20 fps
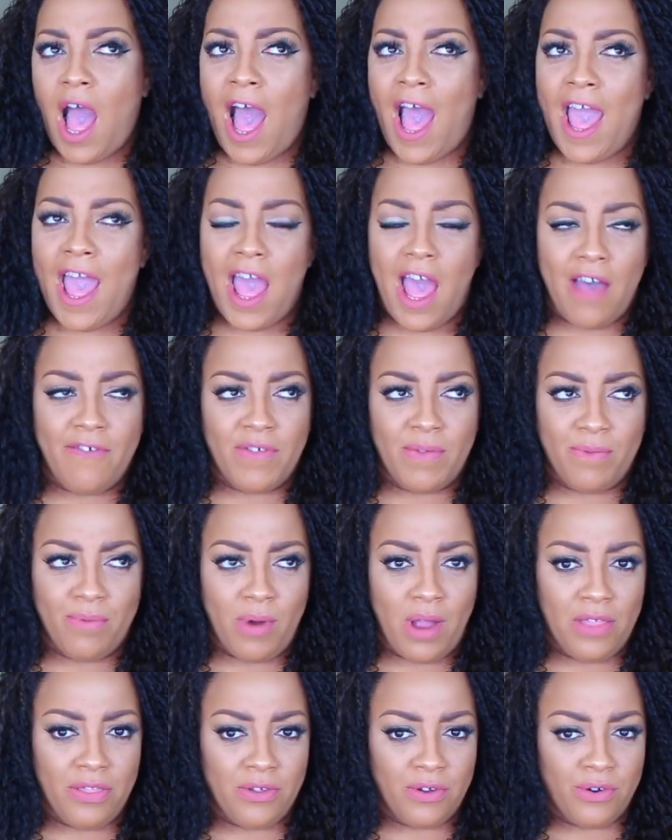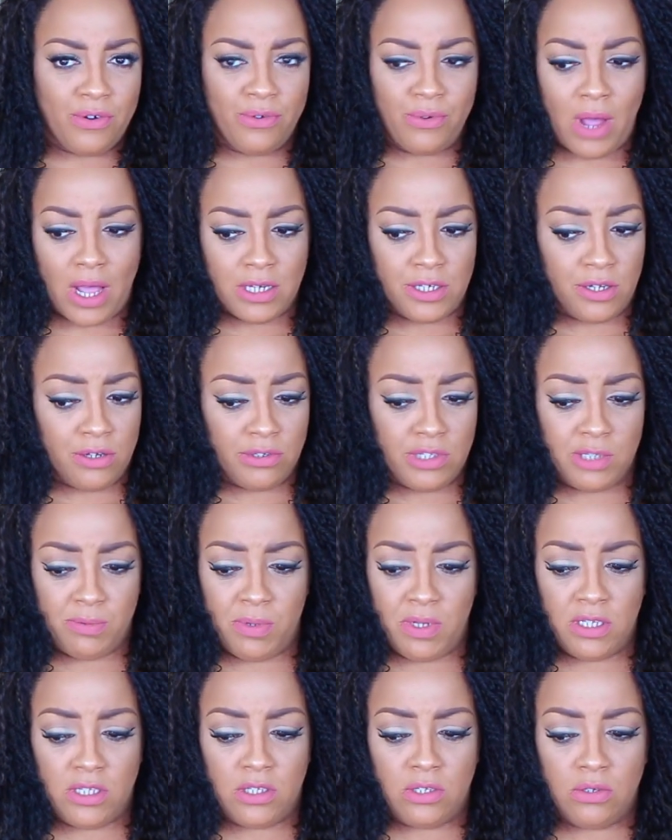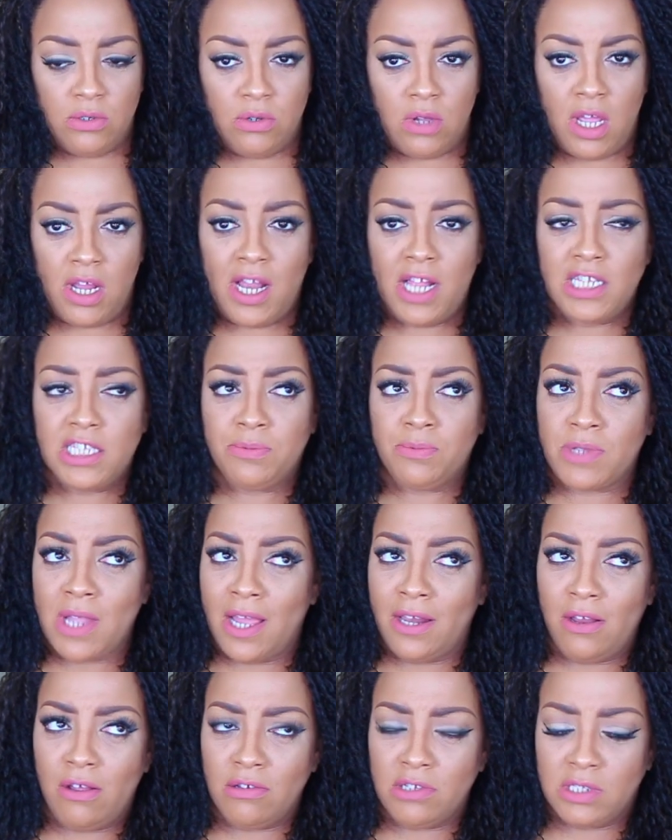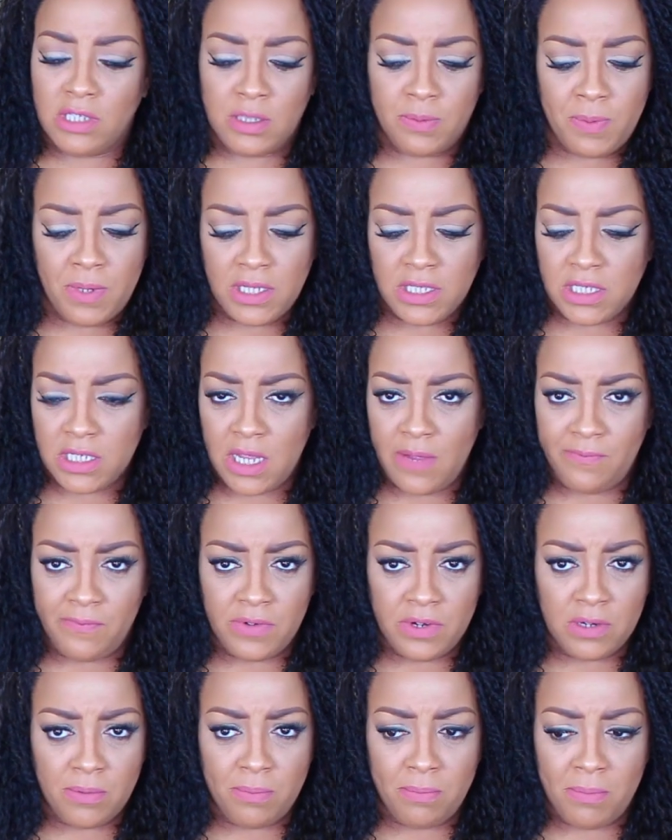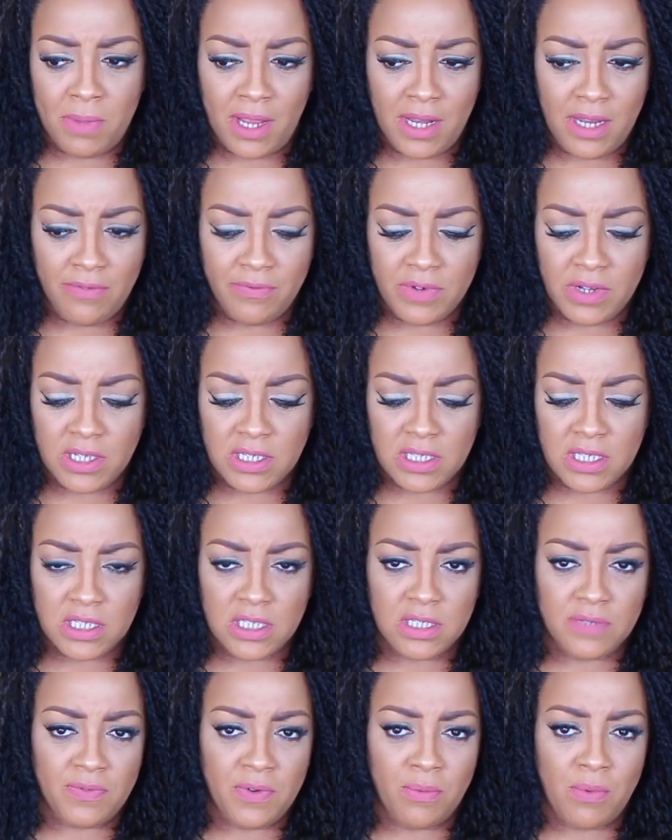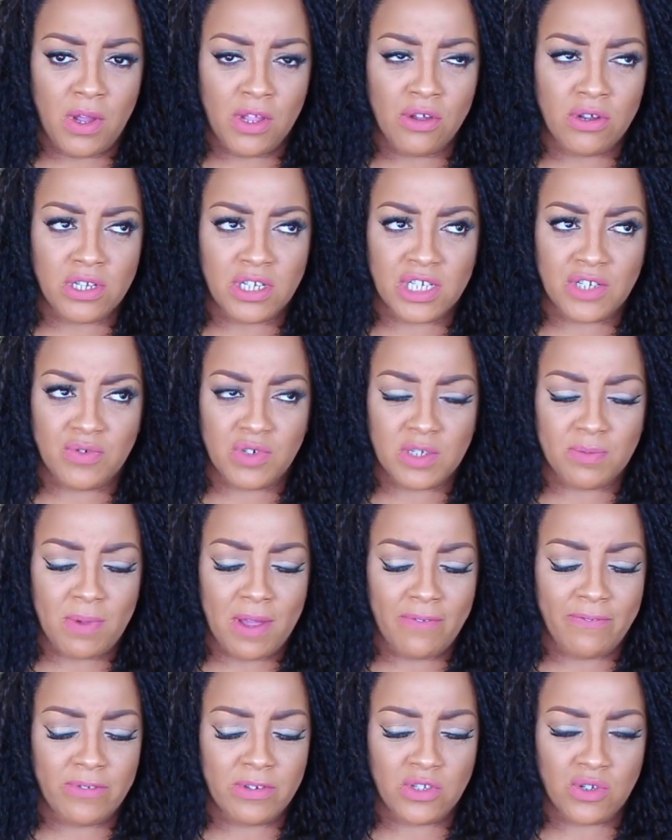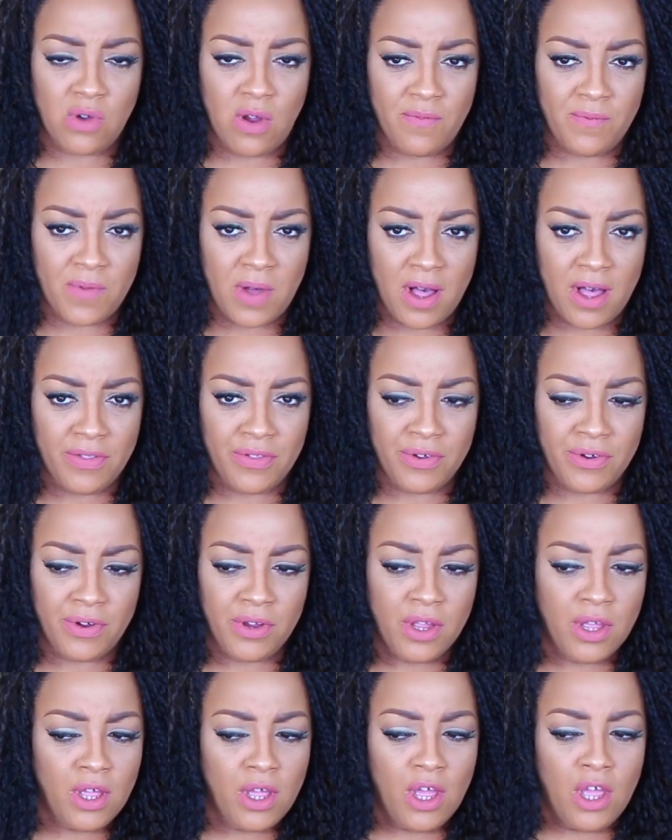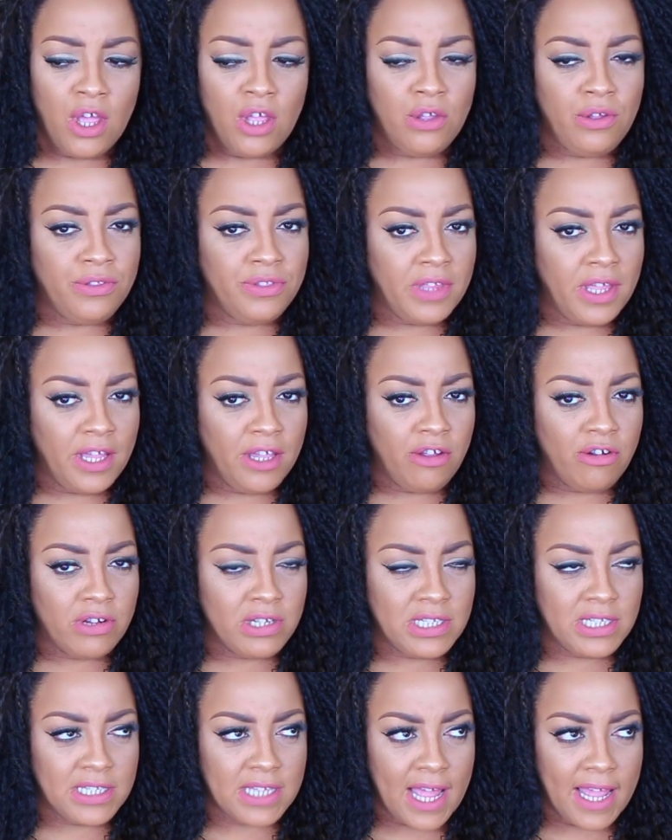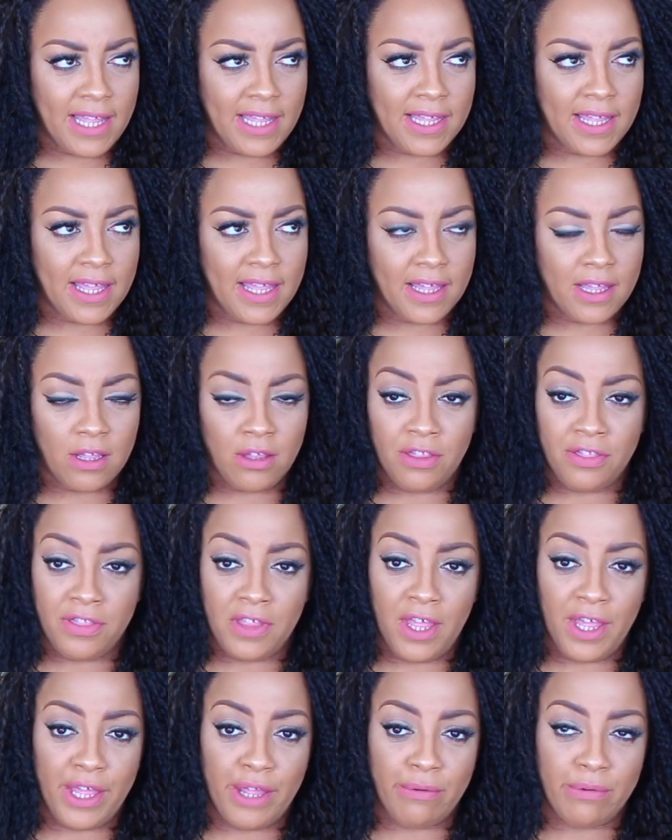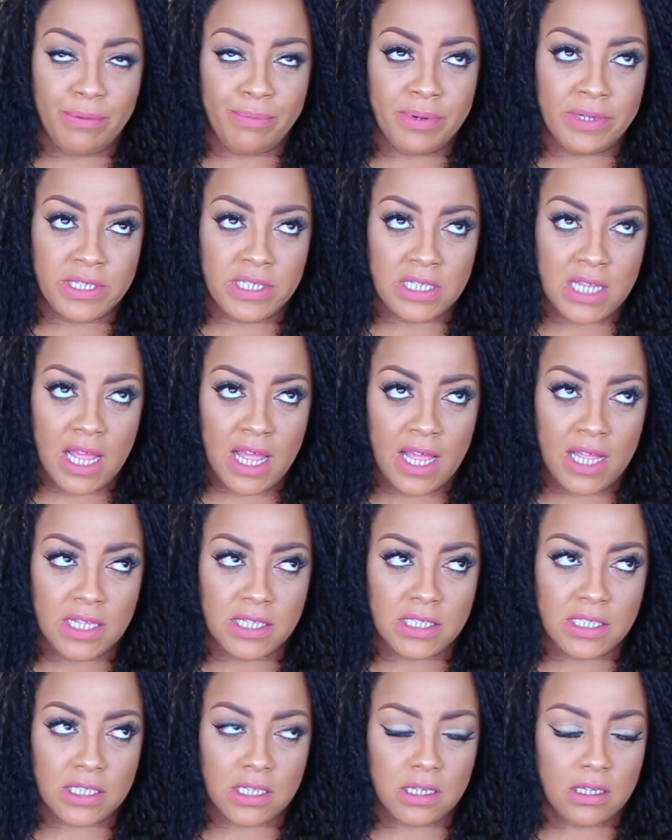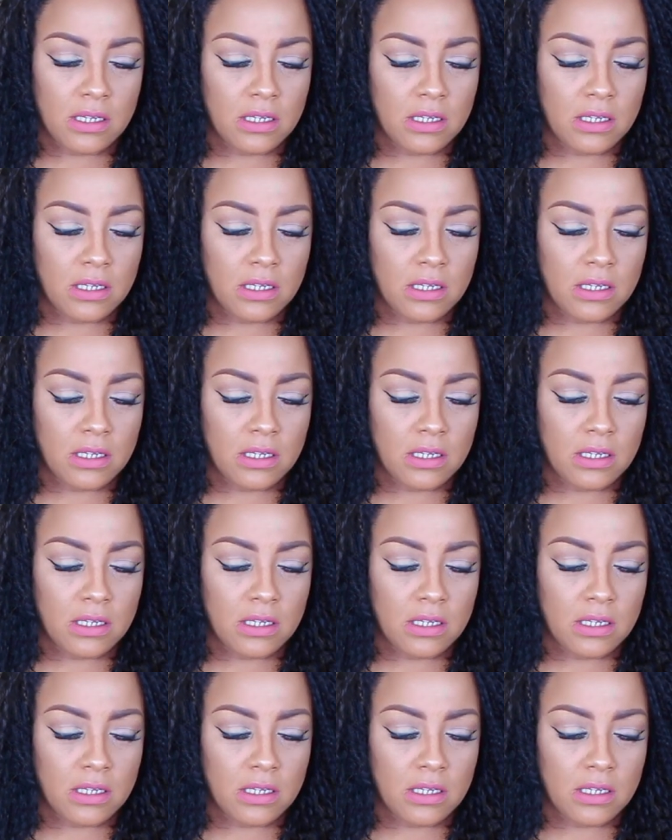I have a brother who I don't speak to, and I, I don't speak to him for many reasons. For when you're disrespectful to our father. You think you're a psychic. You think you were possessed.